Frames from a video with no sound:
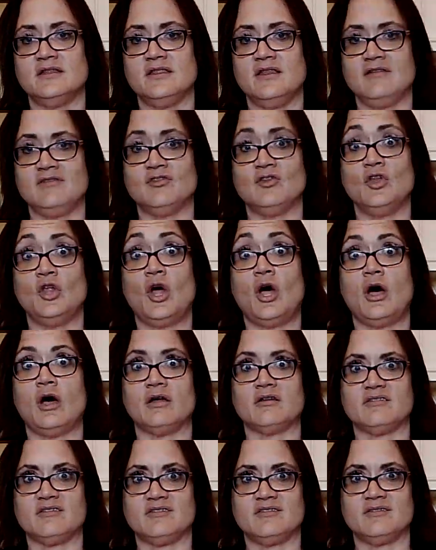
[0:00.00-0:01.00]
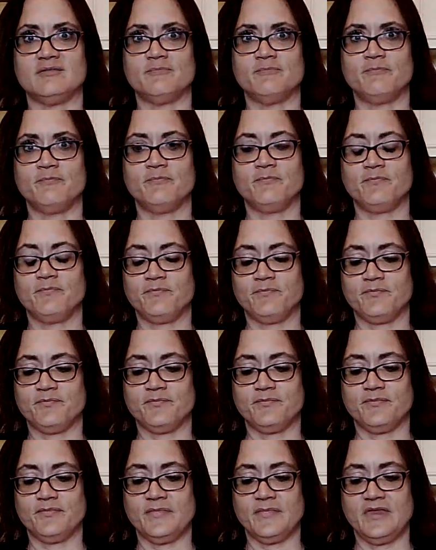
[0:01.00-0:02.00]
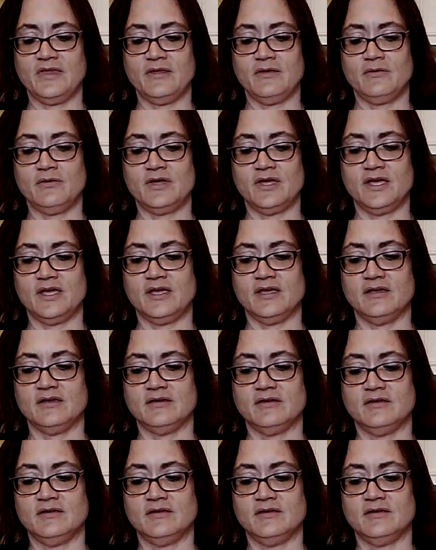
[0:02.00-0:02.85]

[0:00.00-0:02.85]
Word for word: this loss, okay?